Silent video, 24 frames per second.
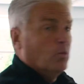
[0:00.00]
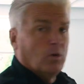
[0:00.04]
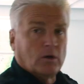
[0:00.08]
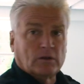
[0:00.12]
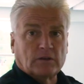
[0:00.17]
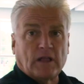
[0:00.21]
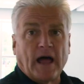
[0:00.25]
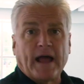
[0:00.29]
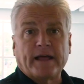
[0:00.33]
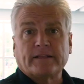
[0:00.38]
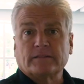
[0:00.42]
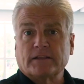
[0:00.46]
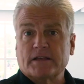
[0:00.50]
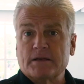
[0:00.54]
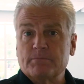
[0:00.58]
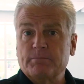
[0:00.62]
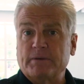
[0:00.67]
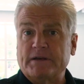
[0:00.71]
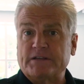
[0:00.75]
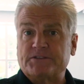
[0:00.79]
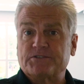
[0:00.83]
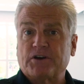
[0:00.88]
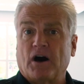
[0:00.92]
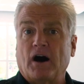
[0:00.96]
will likely
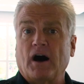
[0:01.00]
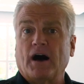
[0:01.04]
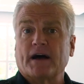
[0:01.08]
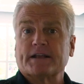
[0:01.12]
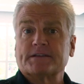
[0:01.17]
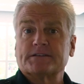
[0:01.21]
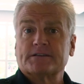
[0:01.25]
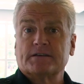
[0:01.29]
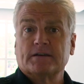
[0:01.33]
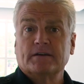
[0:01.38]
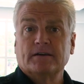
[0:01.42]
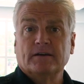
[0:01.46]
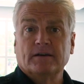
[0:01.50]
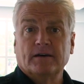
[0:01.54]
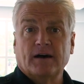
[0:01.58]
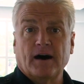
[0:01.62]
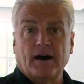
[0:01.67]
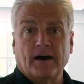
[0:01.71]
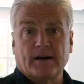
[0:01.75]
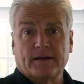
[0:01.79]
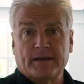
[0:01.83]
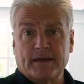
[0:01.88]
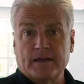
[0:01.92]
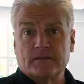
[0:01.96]
be taught
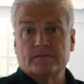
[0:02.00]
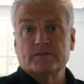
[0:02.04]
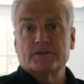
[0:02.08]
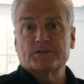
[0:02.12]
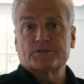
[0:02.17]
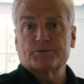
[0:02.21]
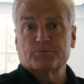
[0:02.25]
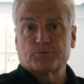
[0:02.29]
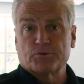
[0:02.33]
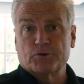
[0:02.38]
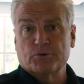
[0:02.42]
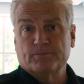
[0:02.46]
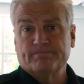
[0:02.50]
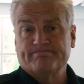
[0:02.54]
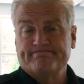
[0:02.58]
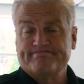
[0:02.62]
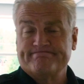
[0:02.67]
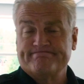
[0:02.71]
in this room.